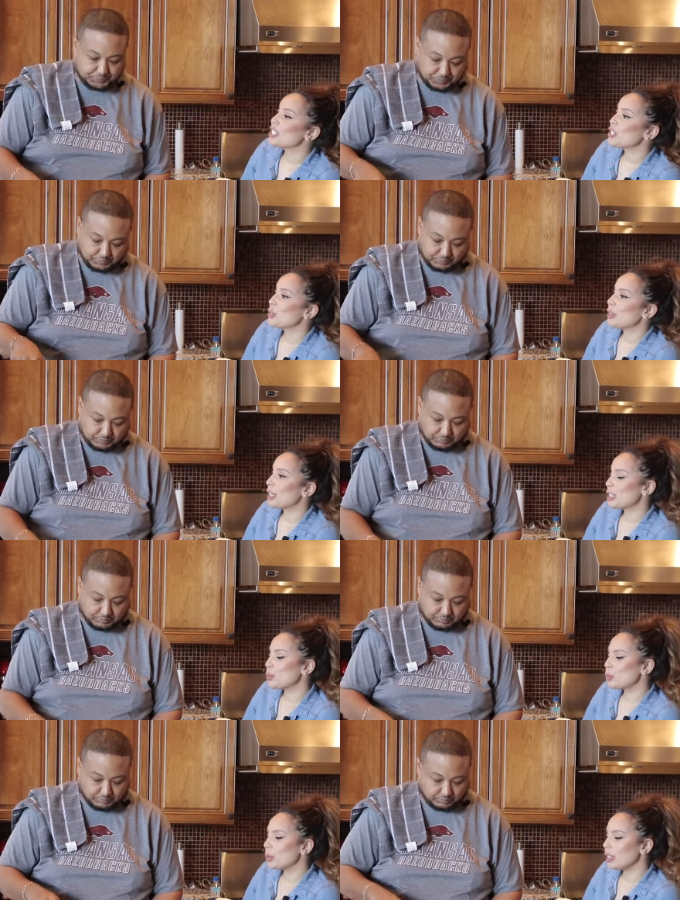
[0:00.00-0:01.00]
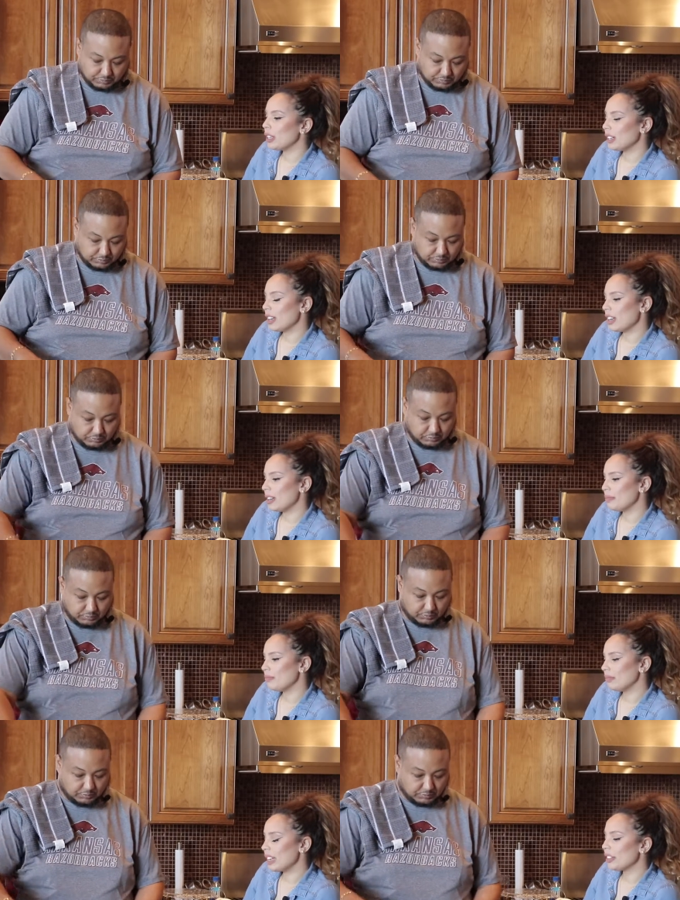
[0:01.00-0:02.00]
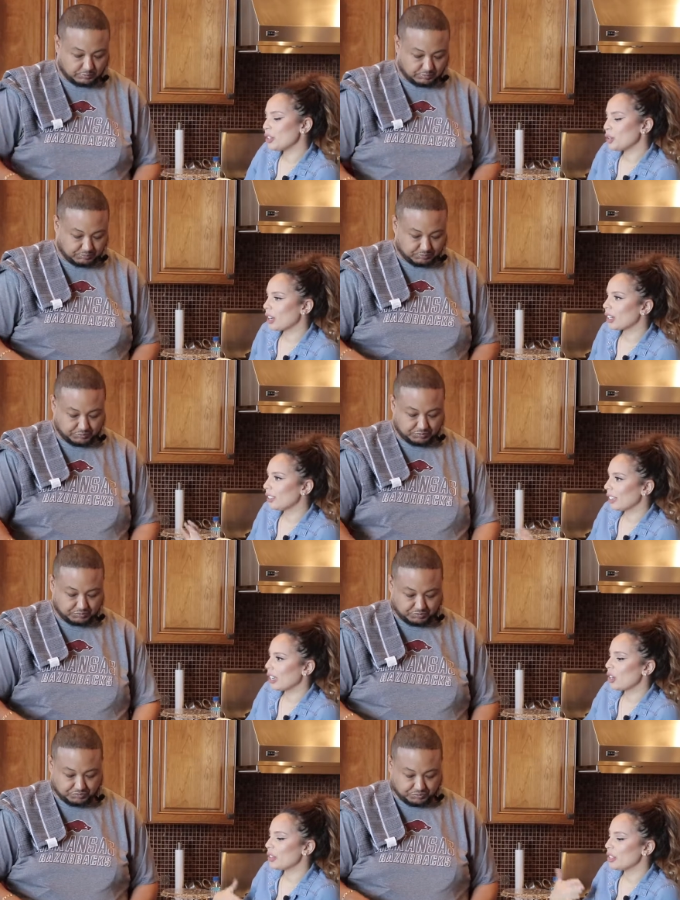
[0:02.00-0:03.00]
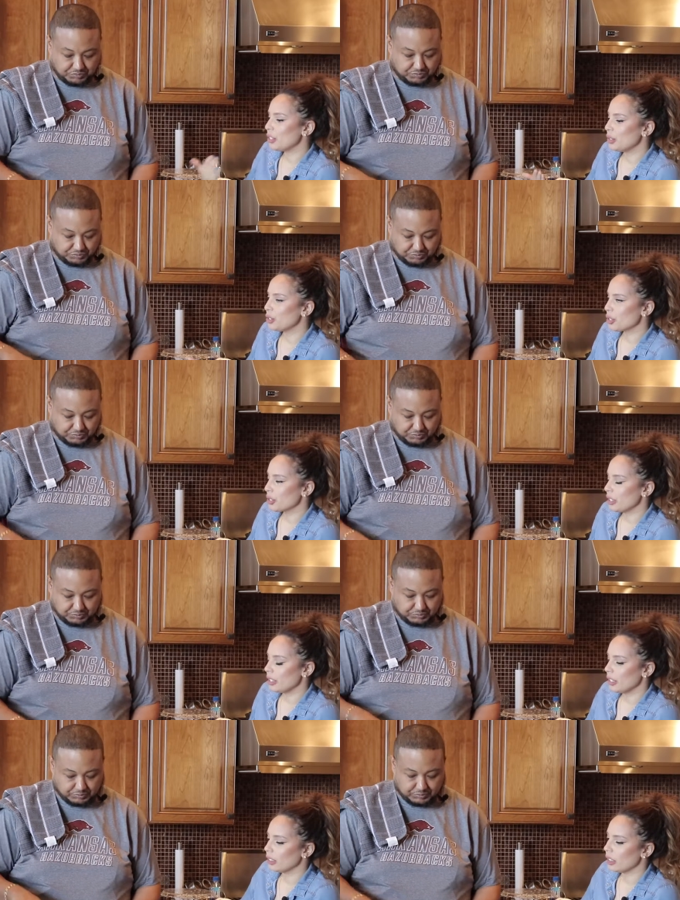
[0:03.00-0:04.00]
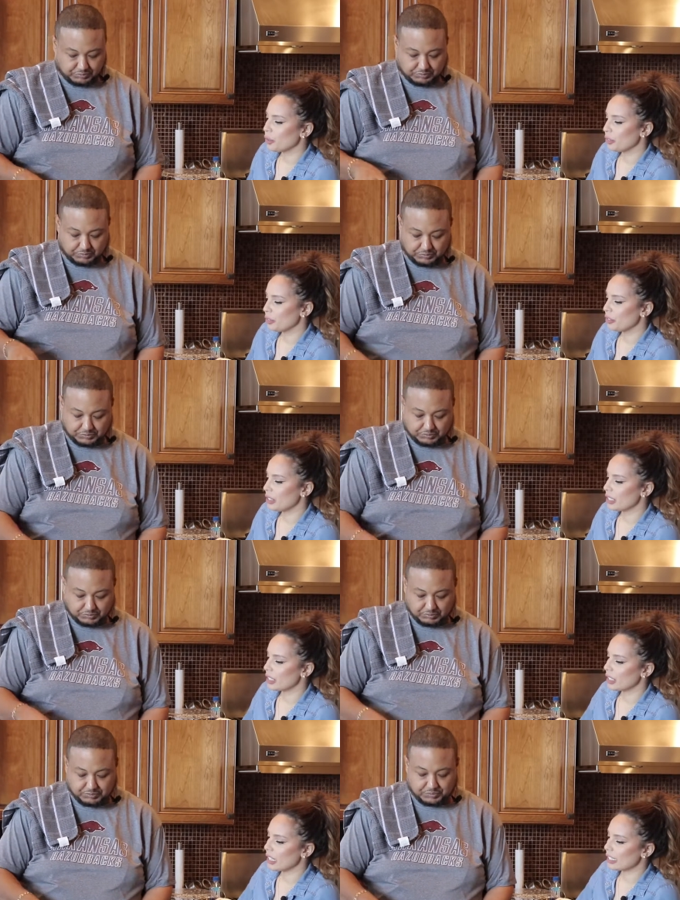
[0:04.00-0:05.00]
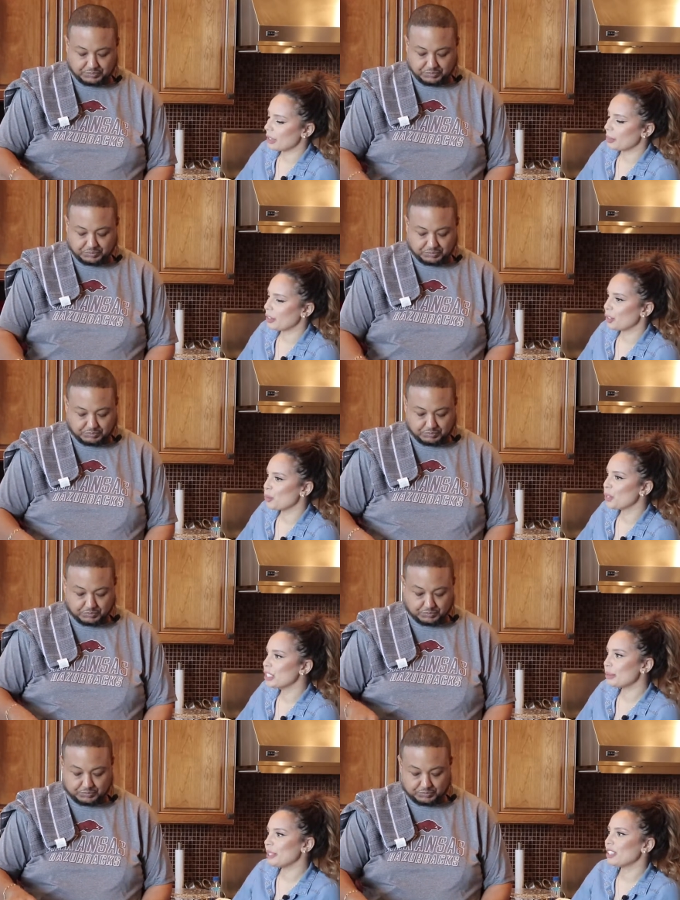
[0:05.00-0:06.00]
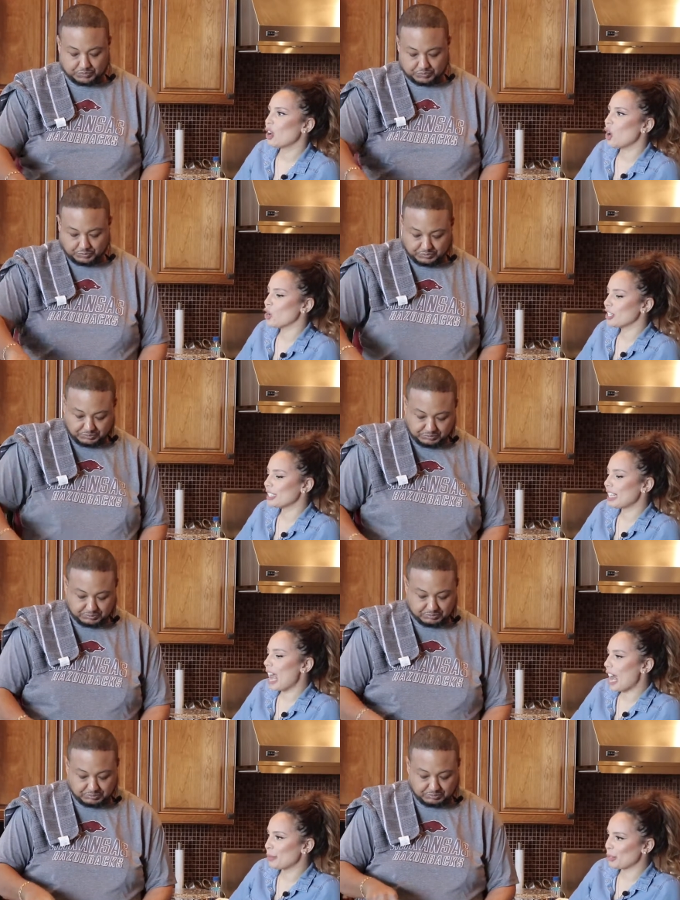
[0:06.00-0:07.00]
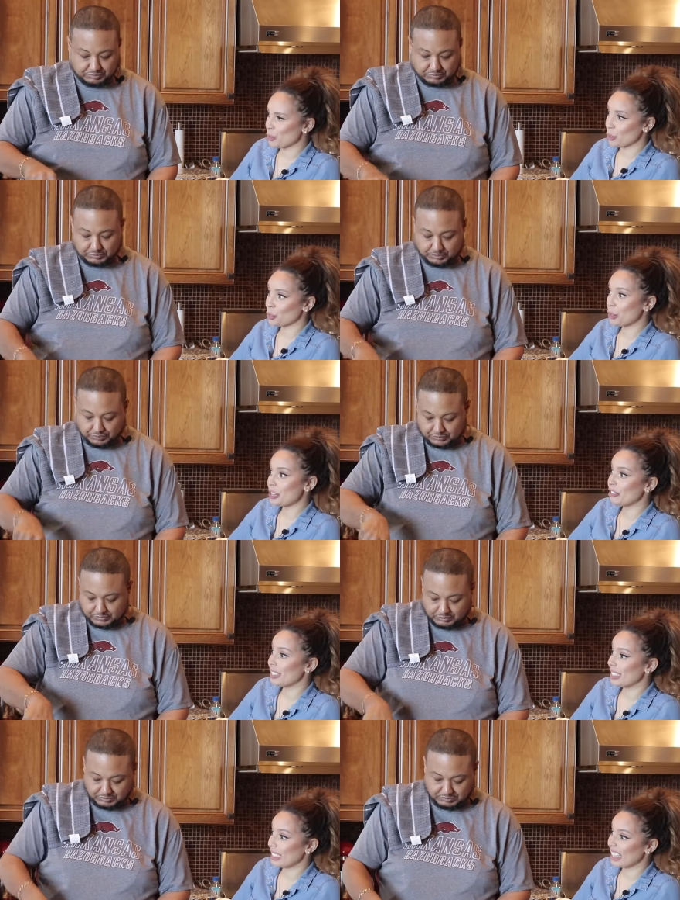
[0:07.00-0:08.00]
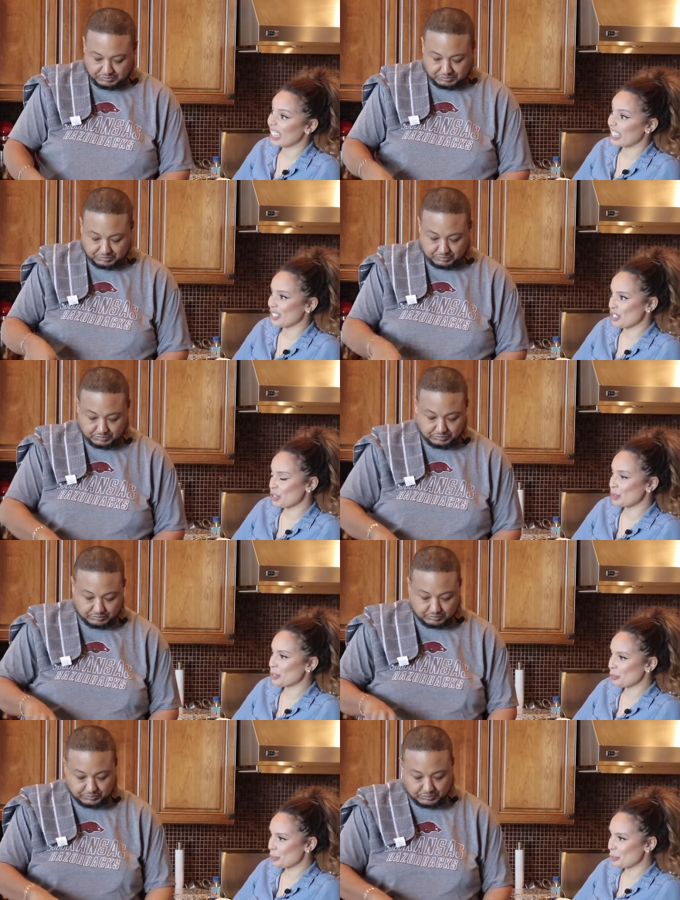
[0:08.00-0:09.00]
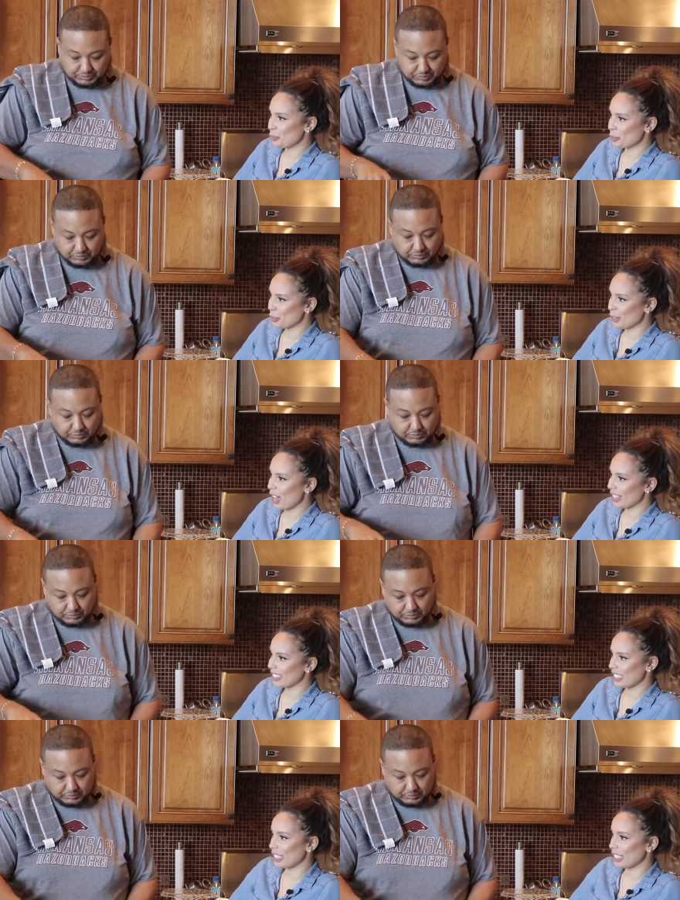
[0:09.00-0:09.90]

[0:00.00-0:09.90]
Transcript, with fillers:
Speaker 1: ask you guys what, um, now that you're kind of like on this new journey, health and fitness and that type of thing, what has been the hardest habit or craving to kick in terms of food for you guys?